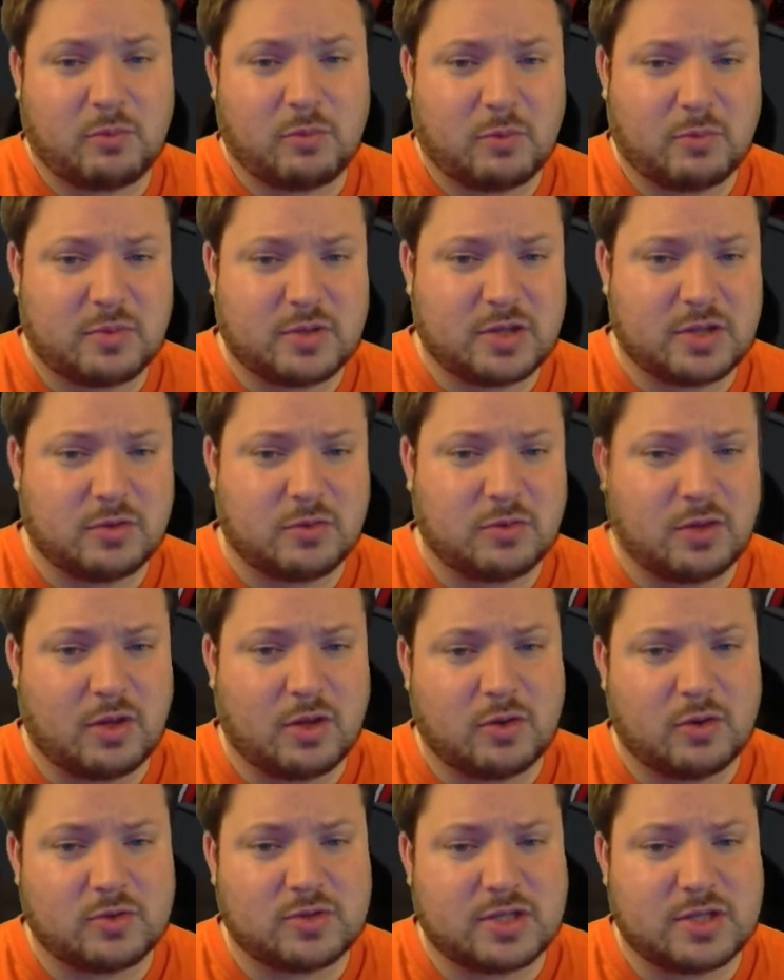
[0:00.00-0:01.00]
be doing
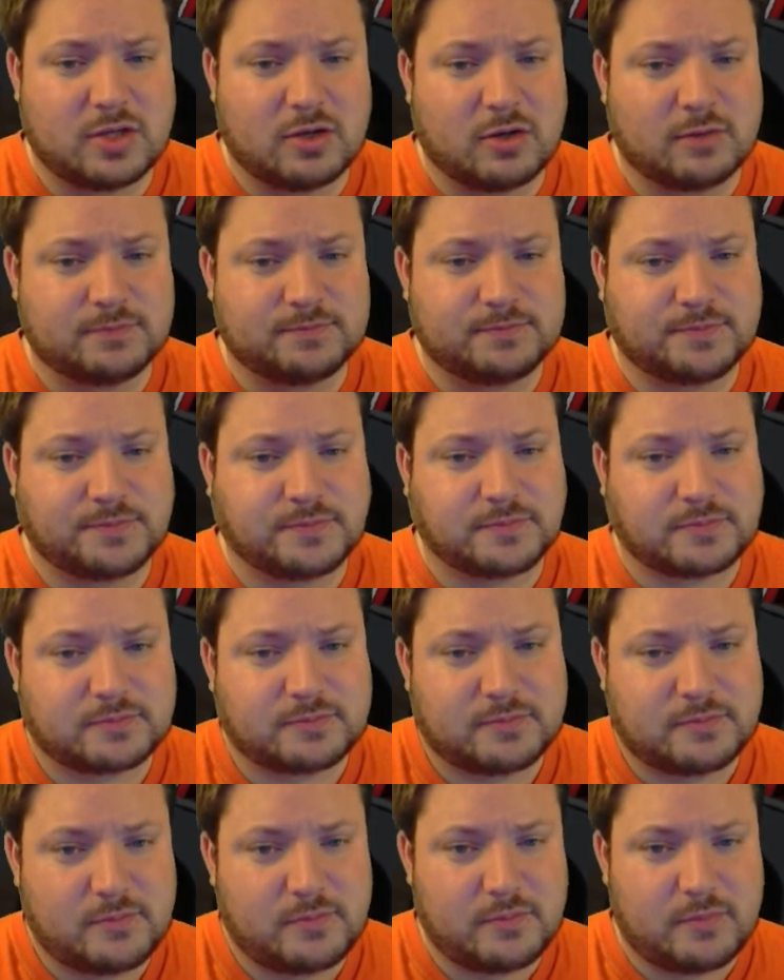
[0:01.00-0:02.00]
those here
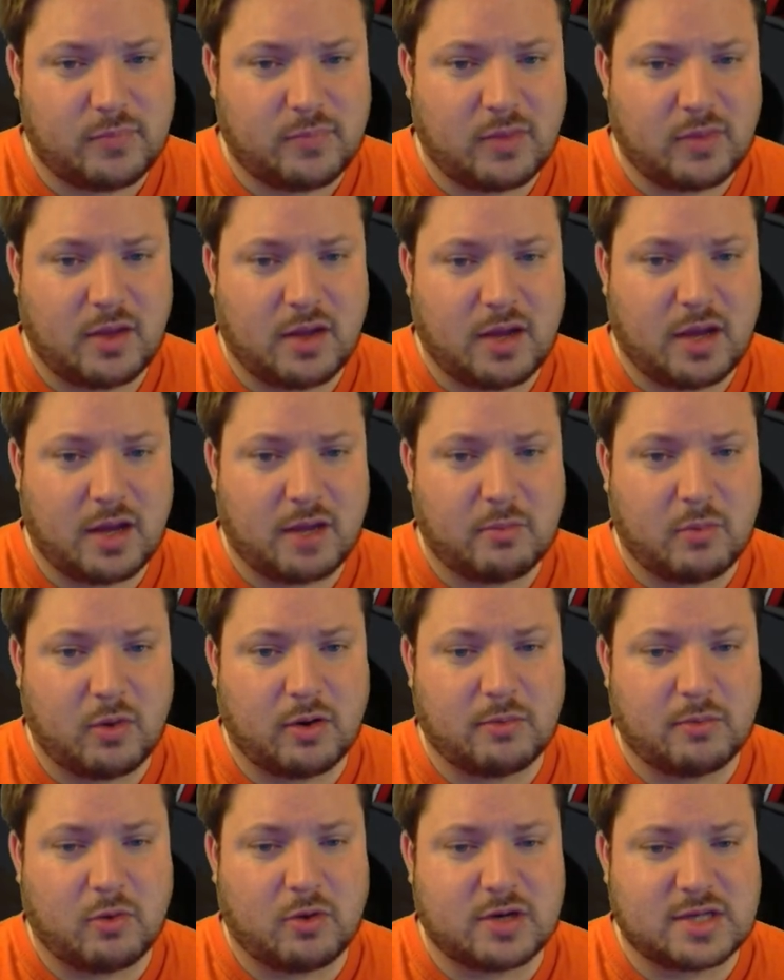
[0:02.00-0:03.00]
uh, more
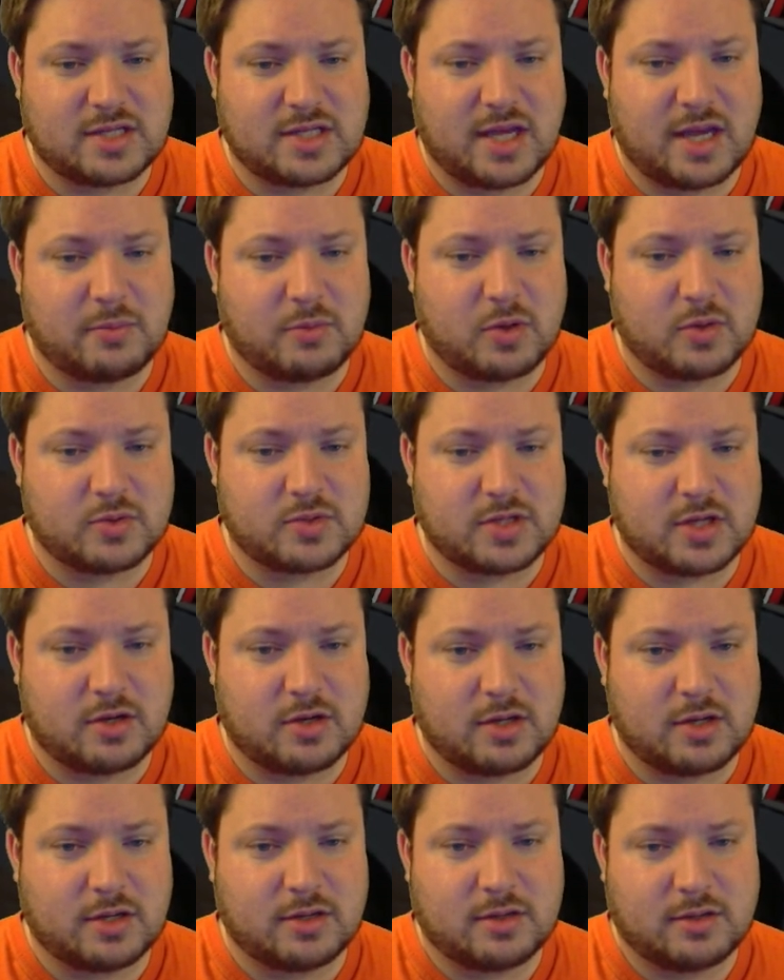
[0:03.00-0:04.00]
and more as time goes
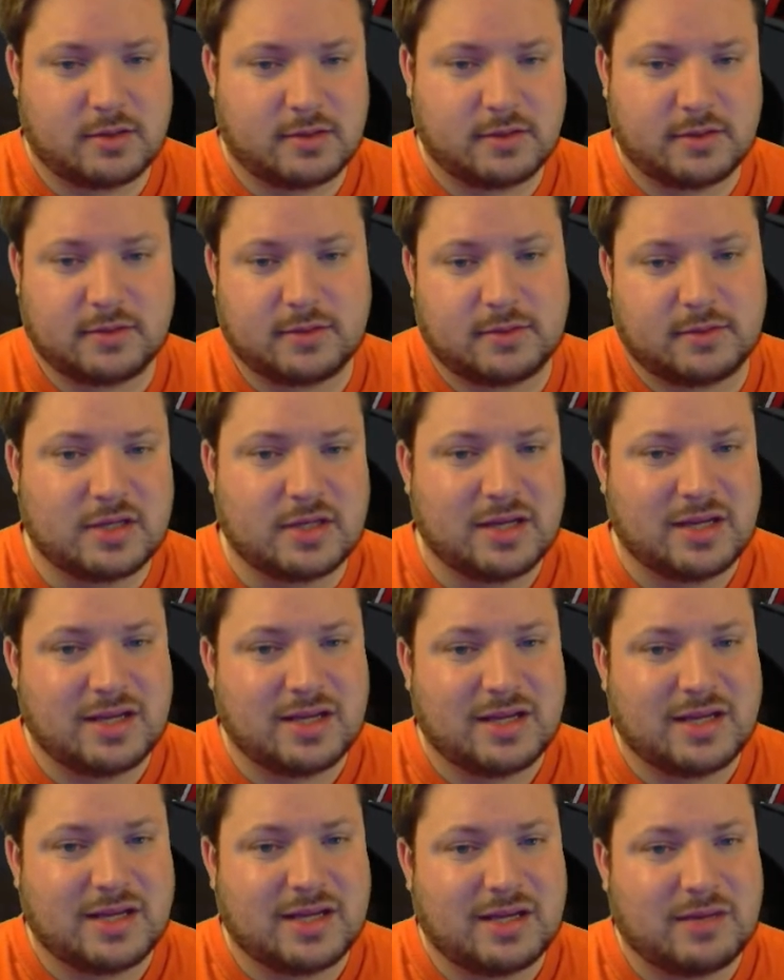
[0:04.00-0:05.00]
on.
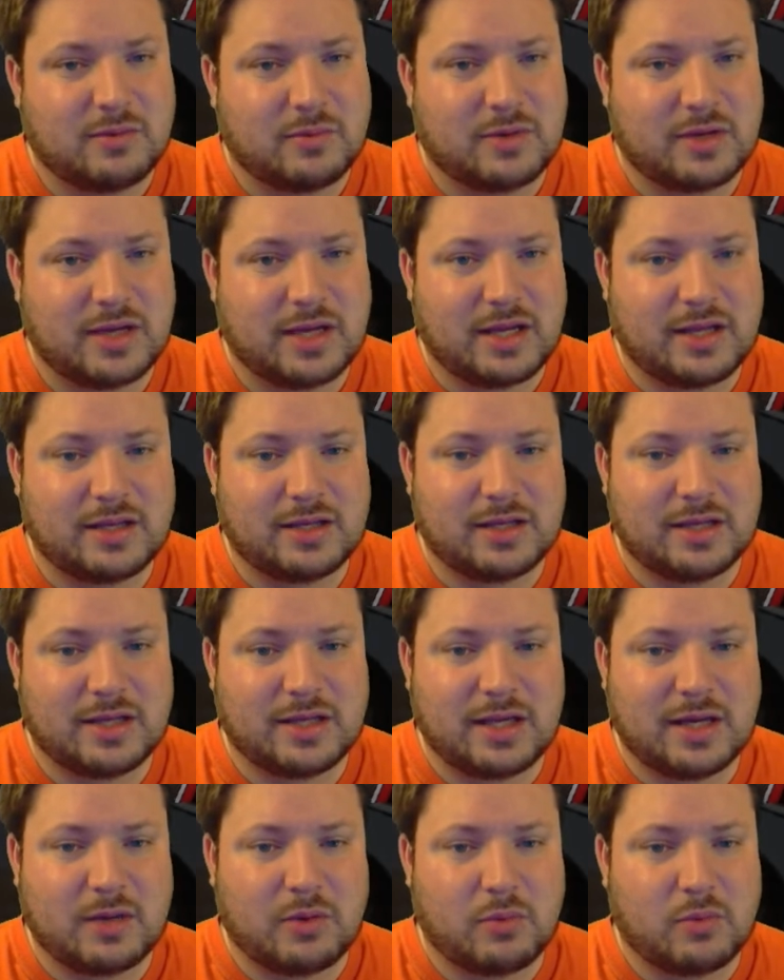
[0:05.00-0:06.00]
We're getting
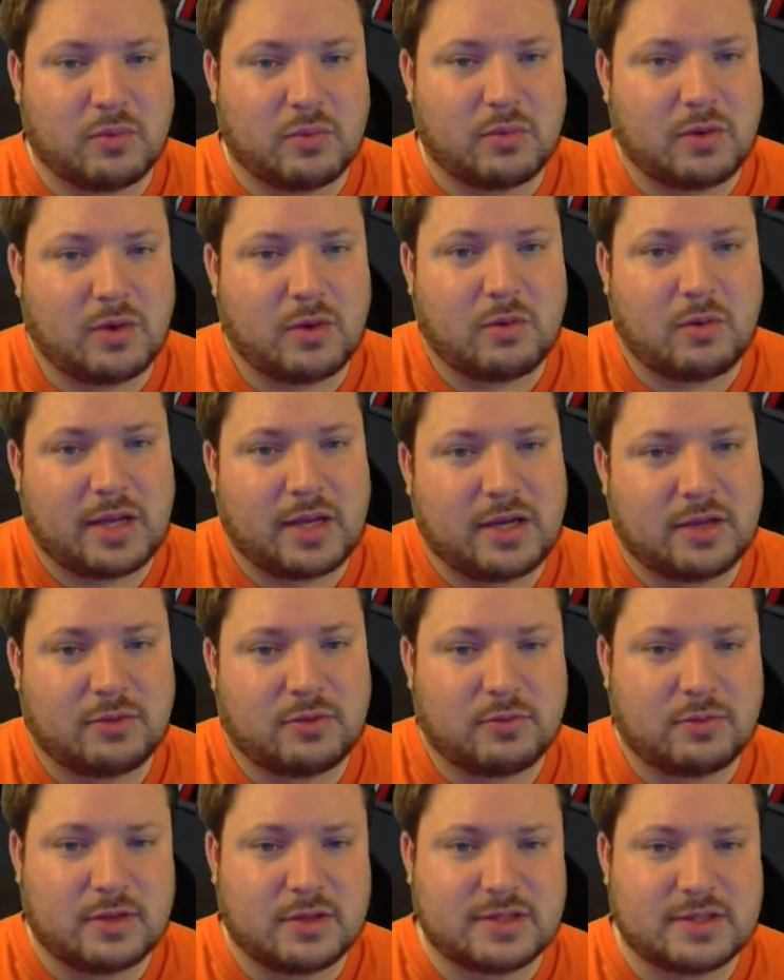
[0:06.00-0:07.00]
uh, oh,
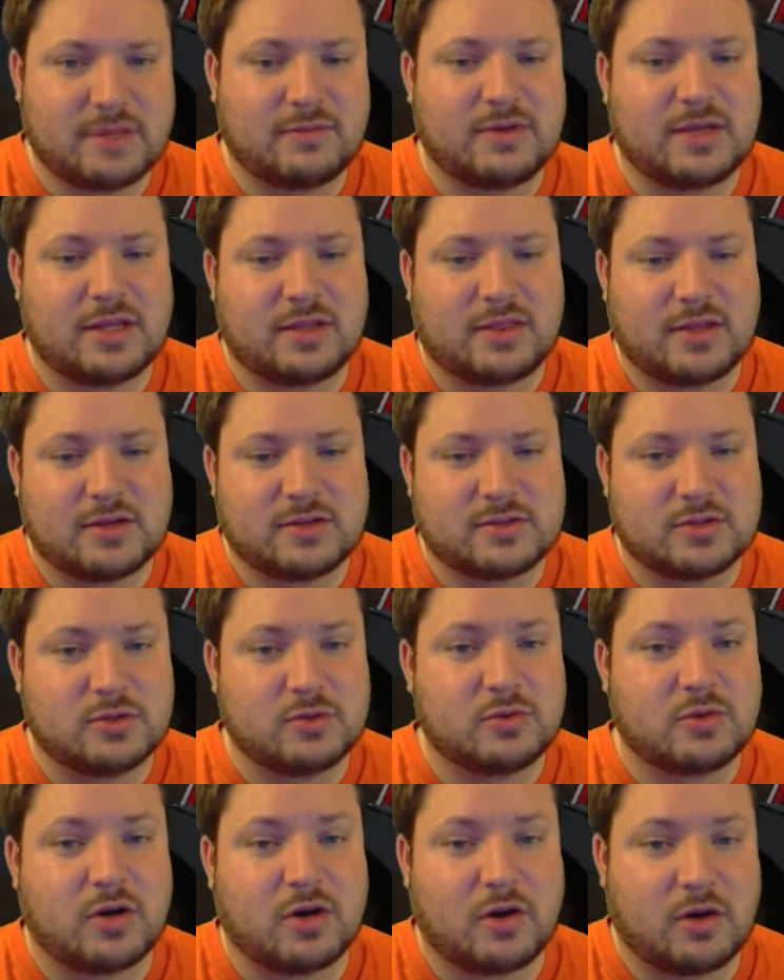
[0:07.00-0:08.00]
eighty-three, seventy-eight thousand,
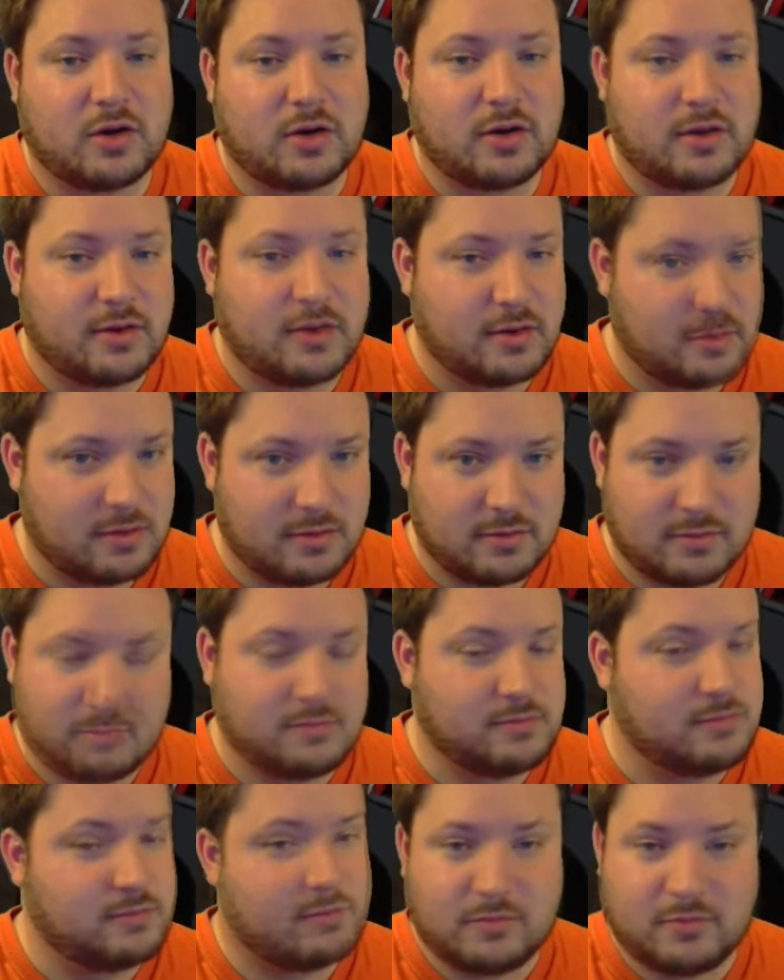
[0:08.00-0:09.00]
new card.
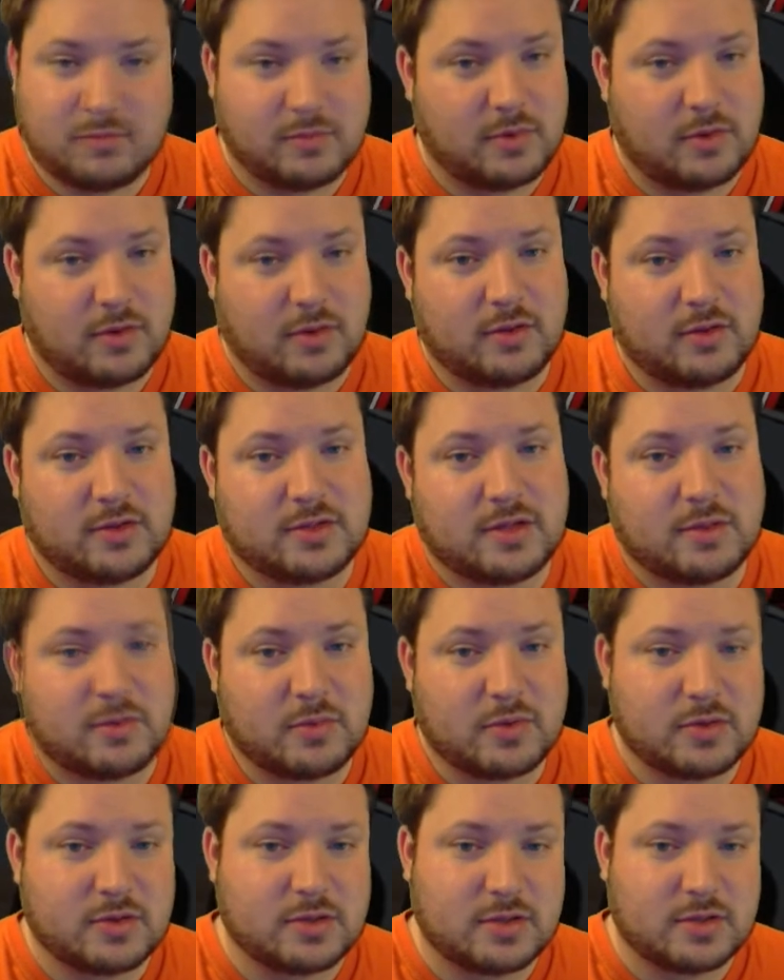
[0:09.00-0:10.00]
All these
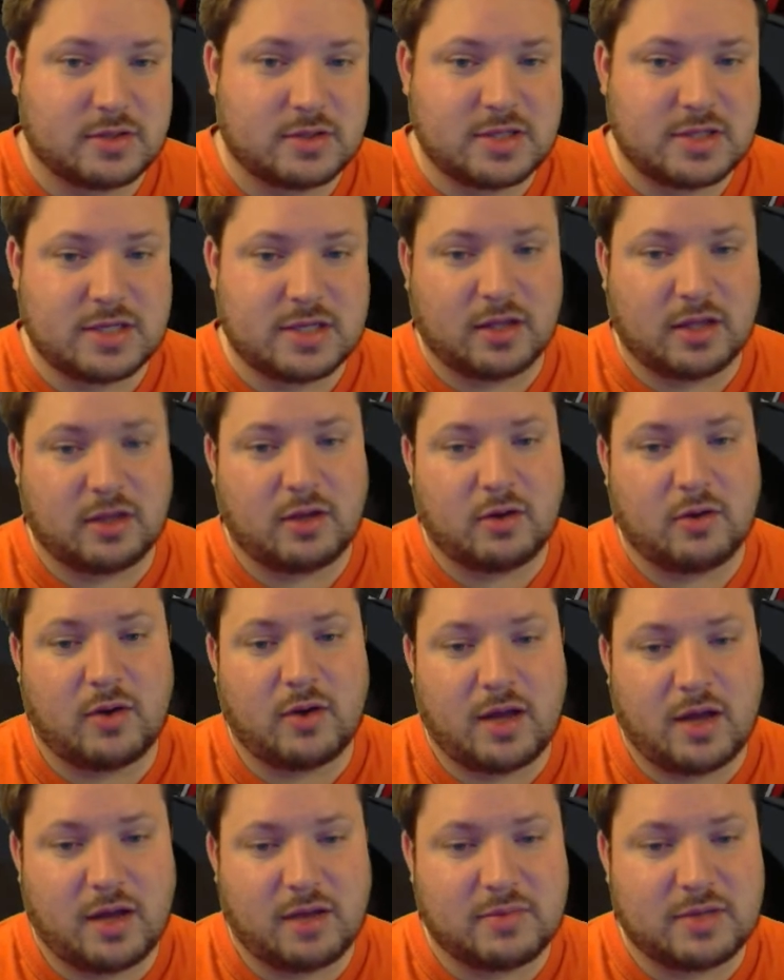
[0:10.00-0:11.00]
numbers. Yellow
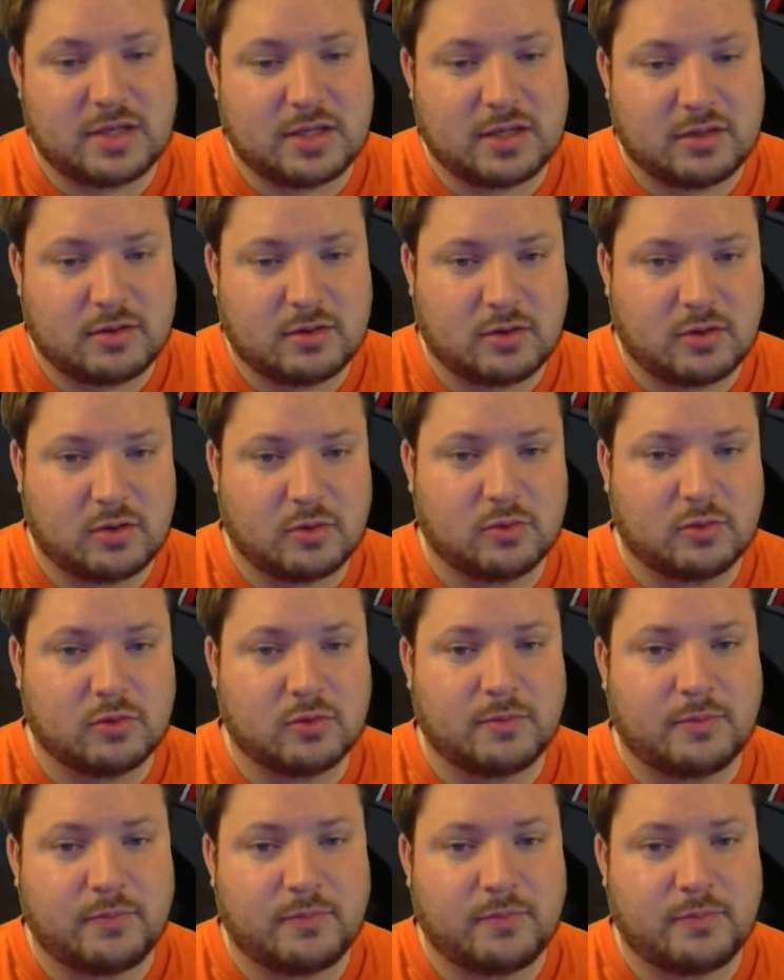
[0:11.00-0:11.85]
hobby, cool.